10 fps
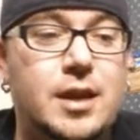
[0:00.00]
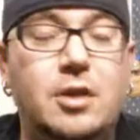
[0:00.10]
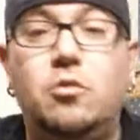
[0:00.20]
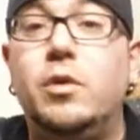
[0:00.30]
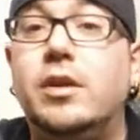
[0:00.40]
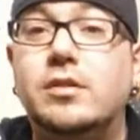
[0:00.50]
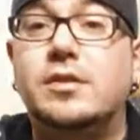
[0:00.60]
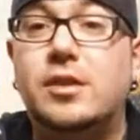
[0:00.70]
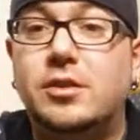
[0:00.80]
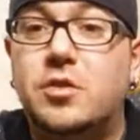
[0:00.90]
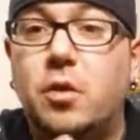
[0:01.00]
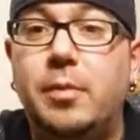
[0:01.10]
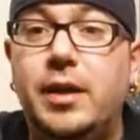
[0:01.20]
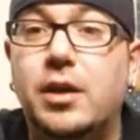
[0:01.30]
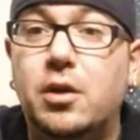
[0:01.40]
can wield a
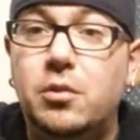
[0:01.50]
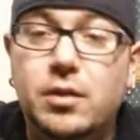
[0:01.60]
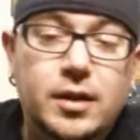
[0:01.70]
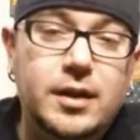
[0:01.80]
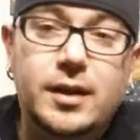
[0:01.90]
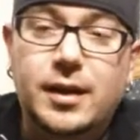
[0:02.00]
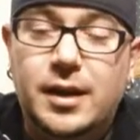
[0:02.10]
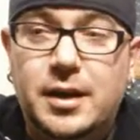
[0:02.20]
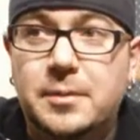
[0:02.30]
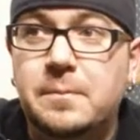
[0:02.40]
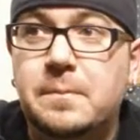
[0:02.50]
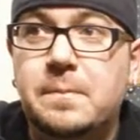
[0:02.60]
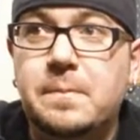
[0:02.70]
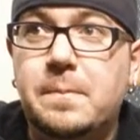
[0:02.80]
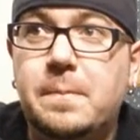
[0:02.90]
torpedo.
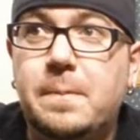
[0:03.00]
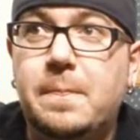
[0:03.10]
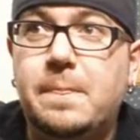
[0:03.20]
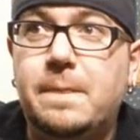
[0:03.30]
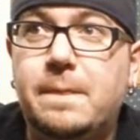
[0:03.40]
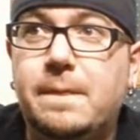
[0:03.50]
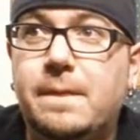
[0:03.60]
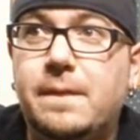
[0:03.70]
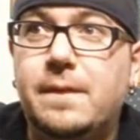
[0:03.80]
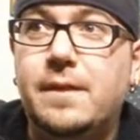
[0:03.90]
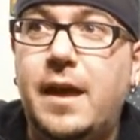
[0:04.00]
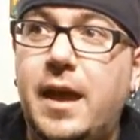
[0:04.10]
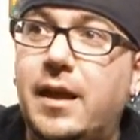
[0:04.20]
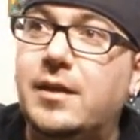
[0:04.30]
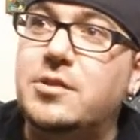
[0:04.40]
Um,
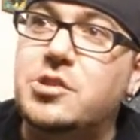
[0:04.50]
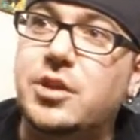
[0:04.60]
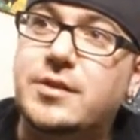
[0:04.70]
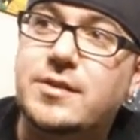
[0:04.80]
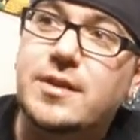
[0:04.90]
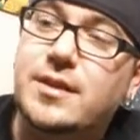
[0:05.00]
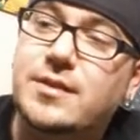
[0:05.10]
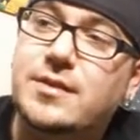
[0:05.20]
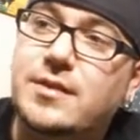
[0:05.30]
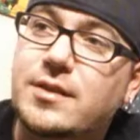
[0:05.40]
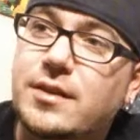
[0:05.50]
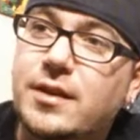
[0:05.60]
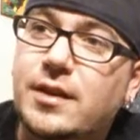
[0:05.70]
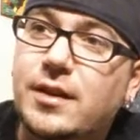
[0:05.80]
and just this